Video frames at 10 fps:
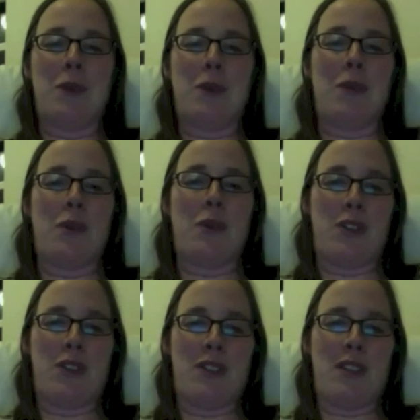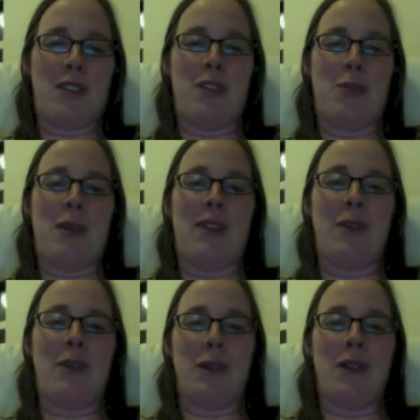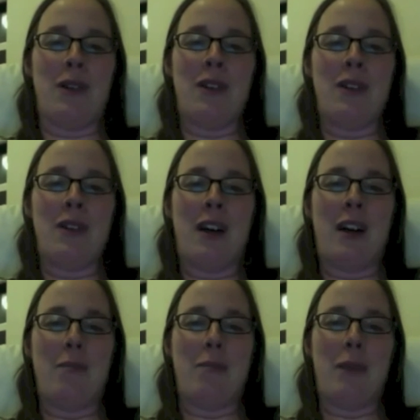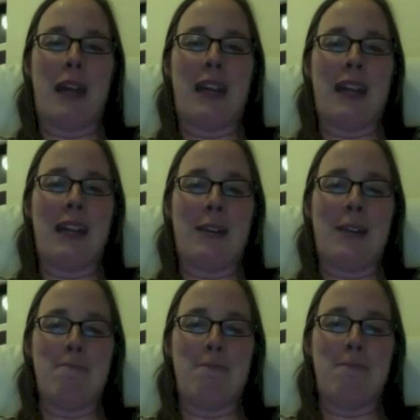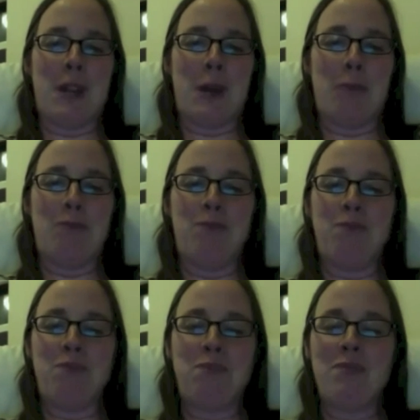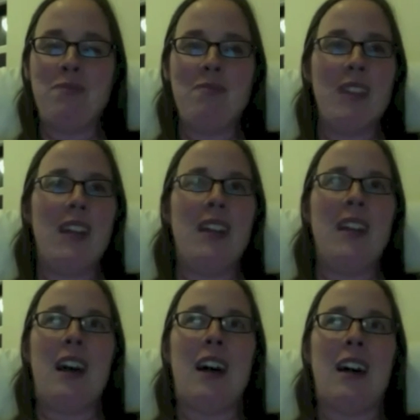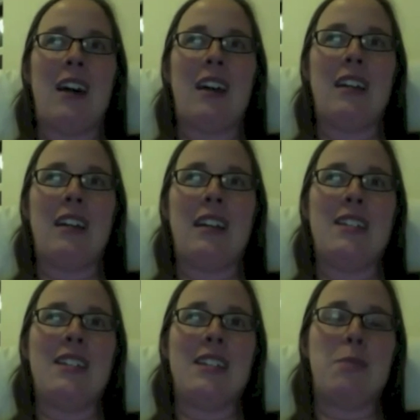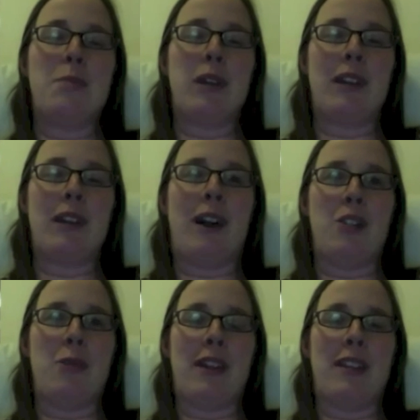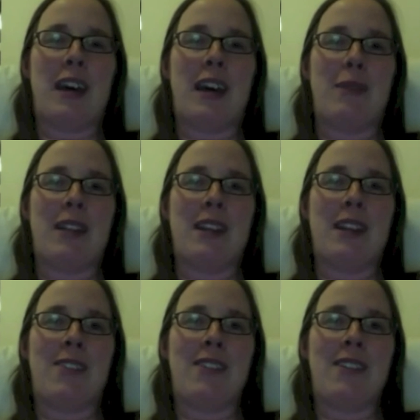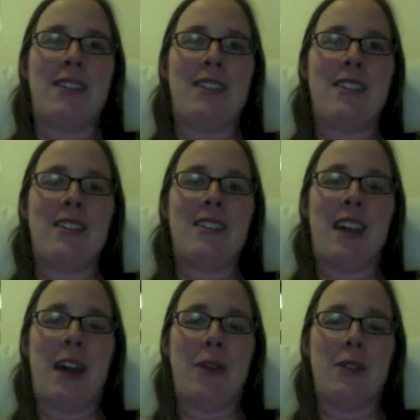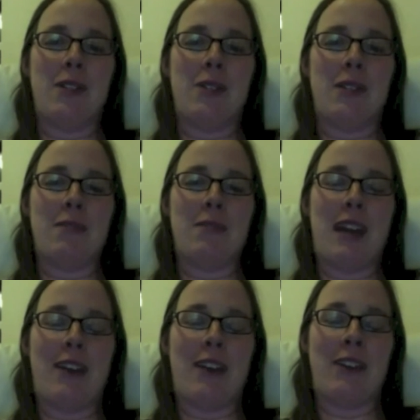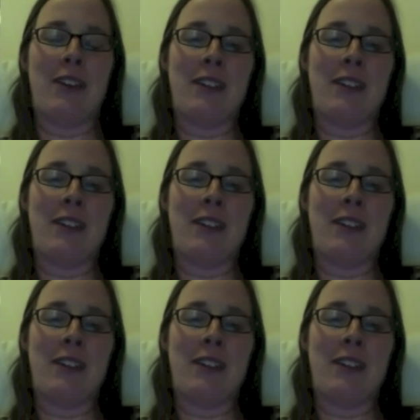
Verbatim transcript: or you're just consuming the whole um, planet. Um, so uh, it's it's pretty large by the time it gets out out to um, Saturn.